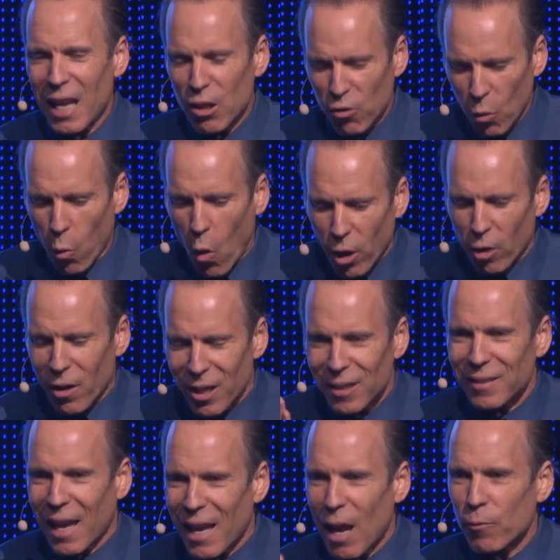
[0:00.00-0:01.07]
age. The water
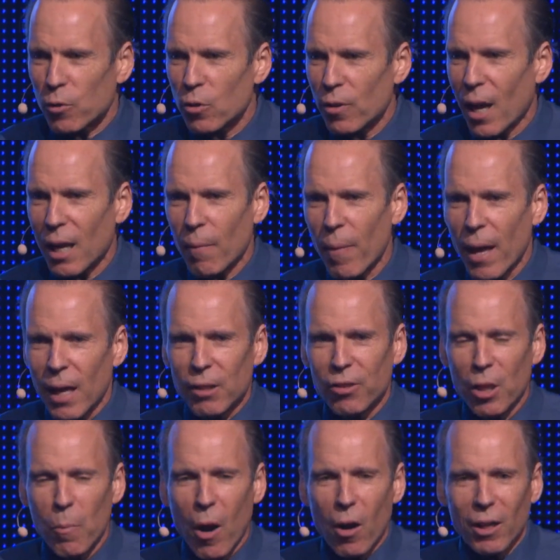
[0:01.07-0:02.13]
hit day after day. It's
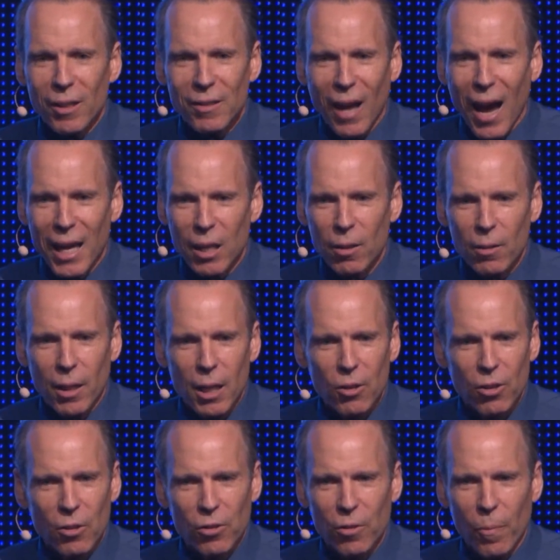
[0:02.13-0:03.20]
the American diet
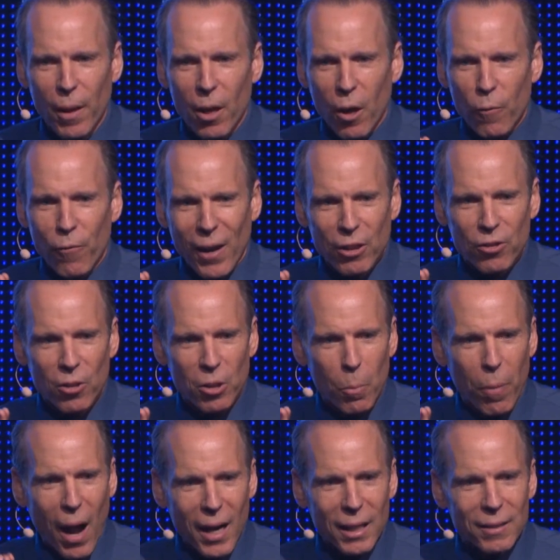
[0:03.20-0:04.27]
lays its effects on
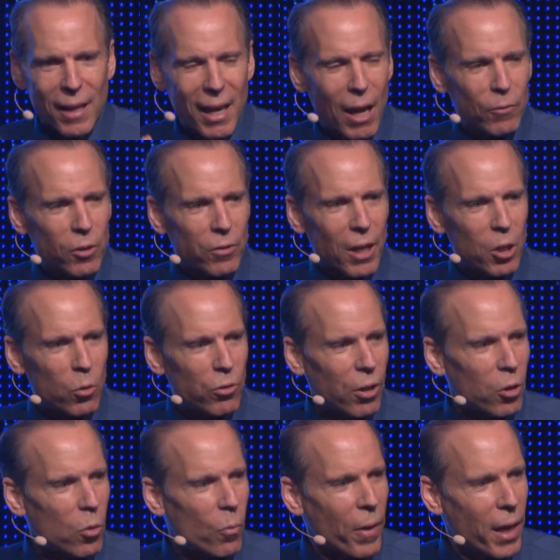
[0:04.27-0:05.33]
your body day after day.
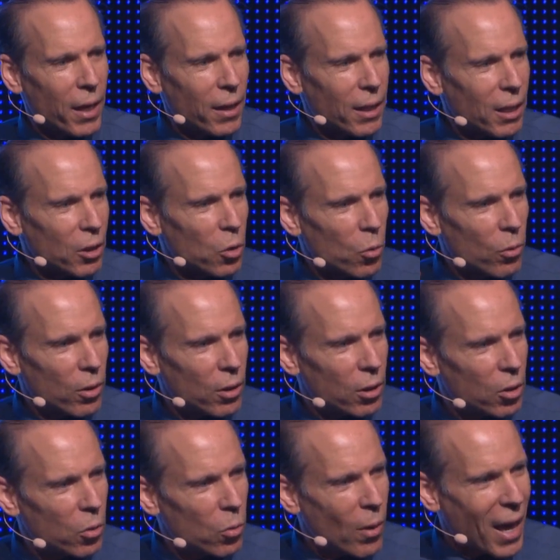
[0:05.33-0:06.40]

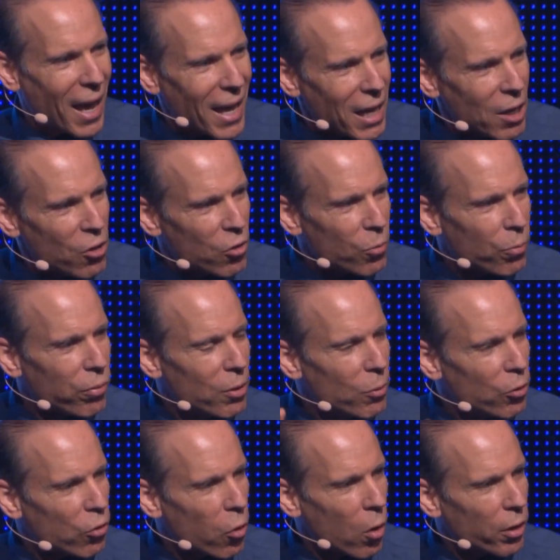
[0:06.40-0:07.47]
You age
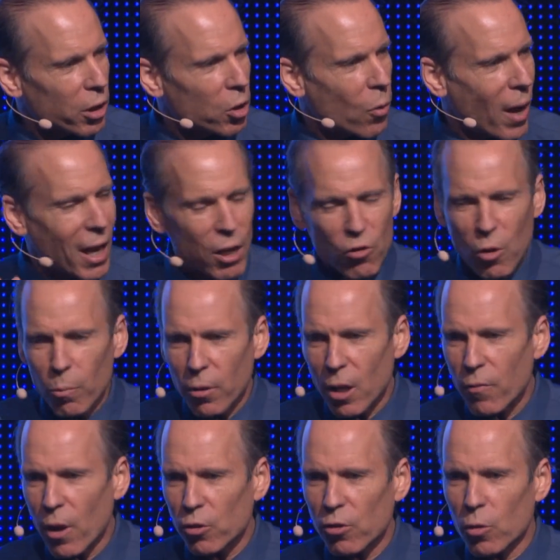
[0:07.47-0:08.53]
prematurely, and you age your
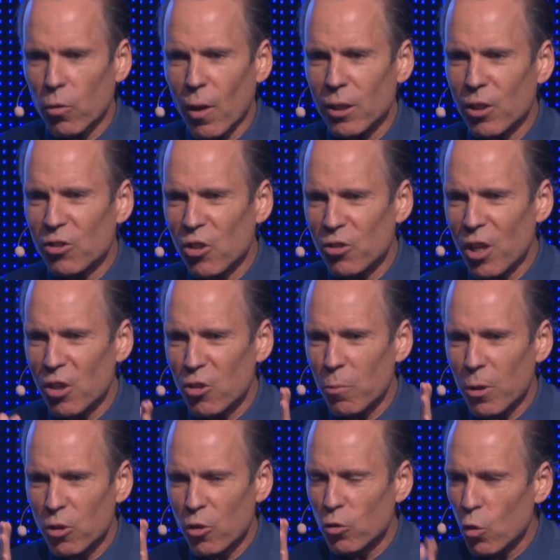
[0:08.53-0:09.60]
blood vessels, and you create these diseases
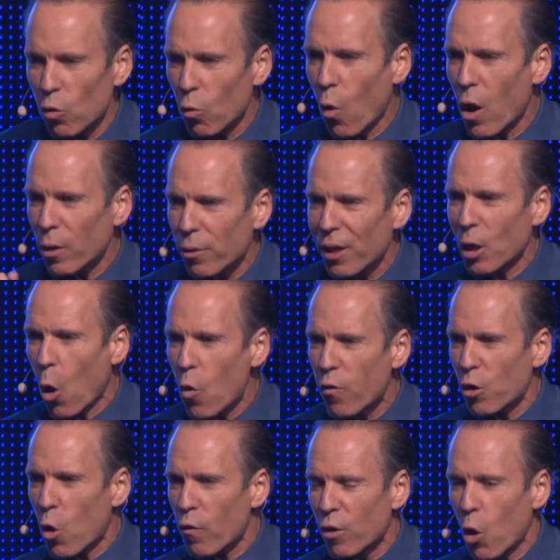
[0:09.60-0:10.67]
because you do the wrong thing
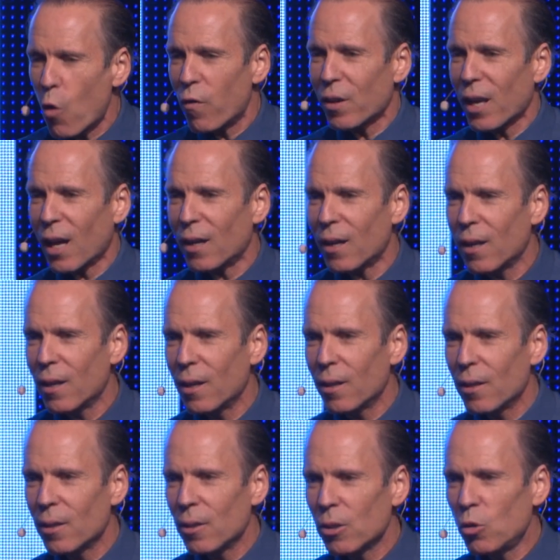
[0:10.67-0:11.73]
over and over and over again.
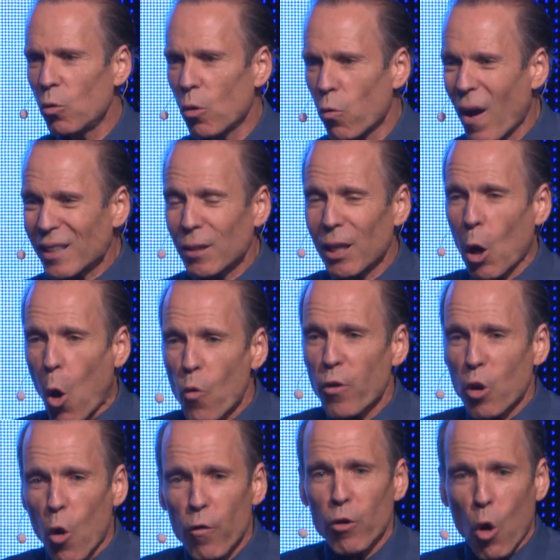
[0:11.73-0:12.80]
You do the right thing over
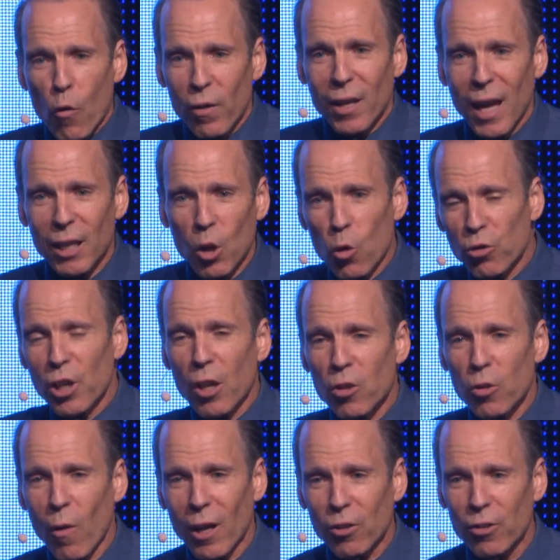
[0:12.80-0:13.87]
and over and over again, it goes the
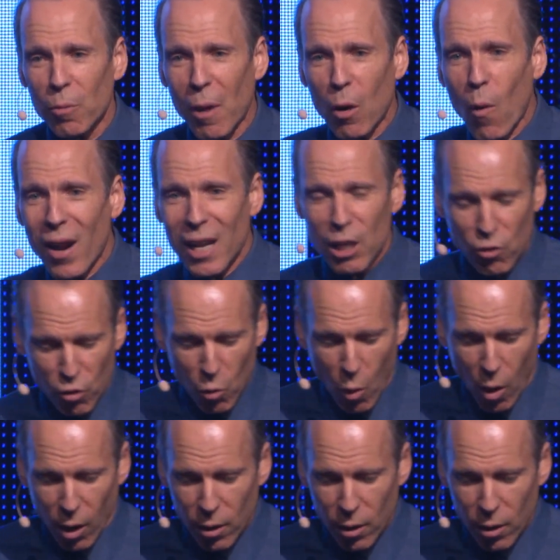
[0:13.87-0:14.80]
other direction, no matter what age you